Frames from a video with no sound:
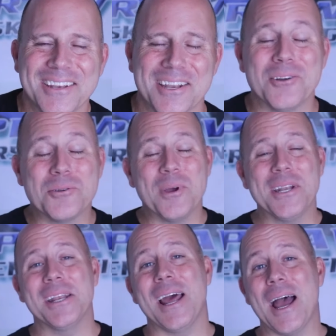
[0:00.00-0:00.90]
Now,
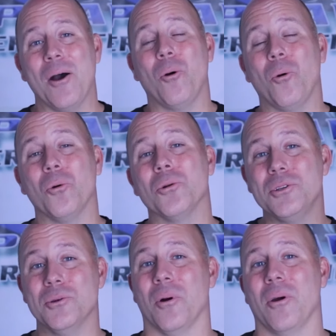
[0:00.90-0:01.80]
depending on how old
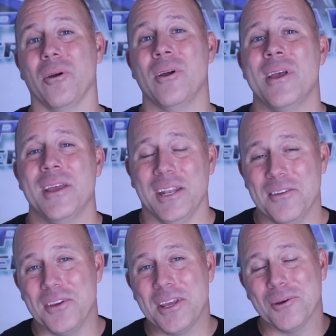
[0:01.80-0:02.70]
you are, and
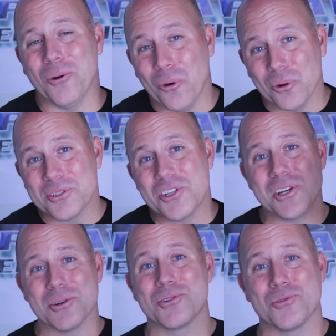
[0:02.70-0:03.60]
if you get old
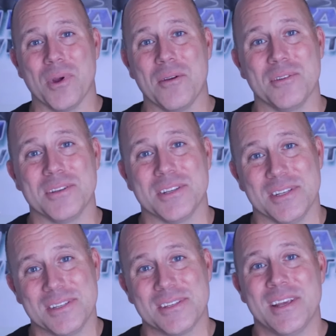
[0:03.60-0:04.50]
Cheers
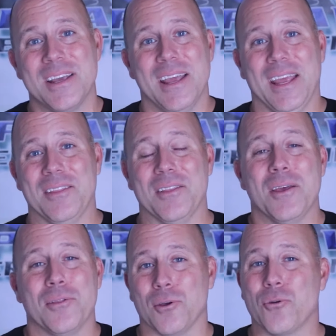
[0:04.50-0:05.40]
references and
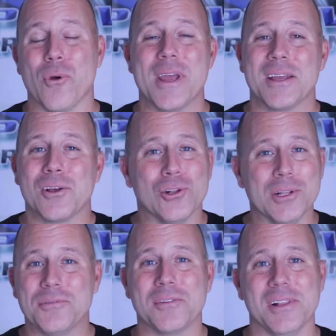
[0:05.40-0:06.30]
the great
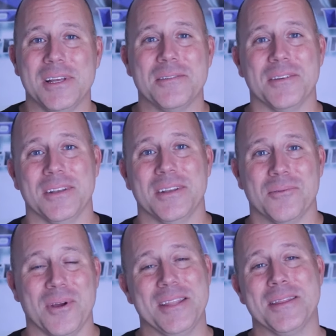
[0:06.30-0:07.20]
Cliff Clavin,
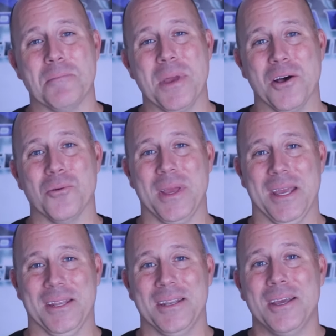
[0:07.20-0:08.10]
right, the
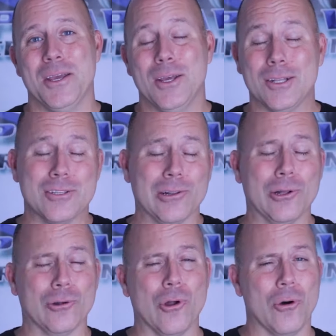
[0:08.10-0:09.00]
mailman, it's a
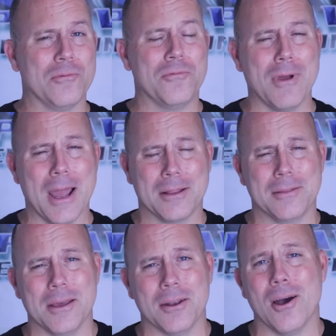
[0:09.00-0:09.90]
little known fact
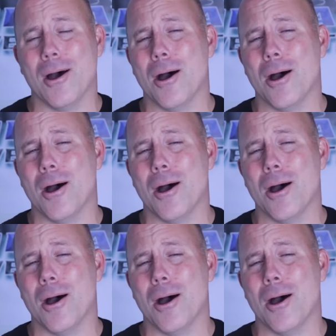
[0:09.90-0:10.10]
that